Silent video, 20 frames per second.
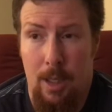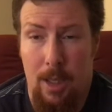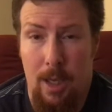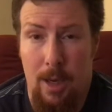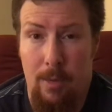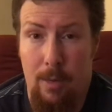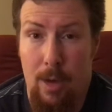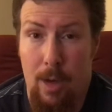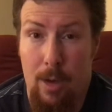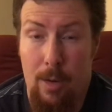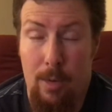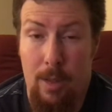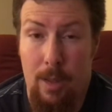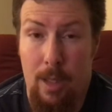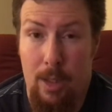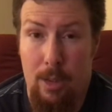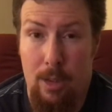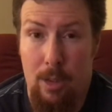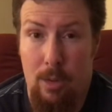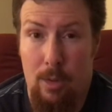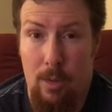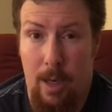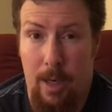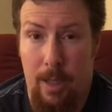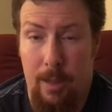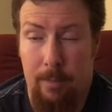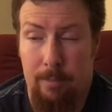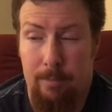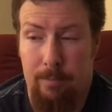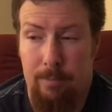Never know unless you try.
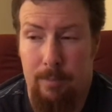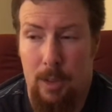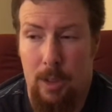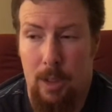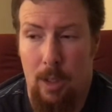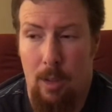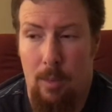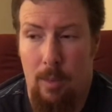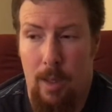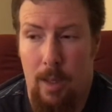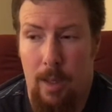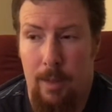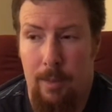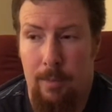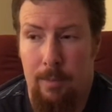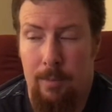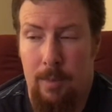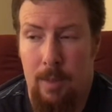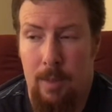So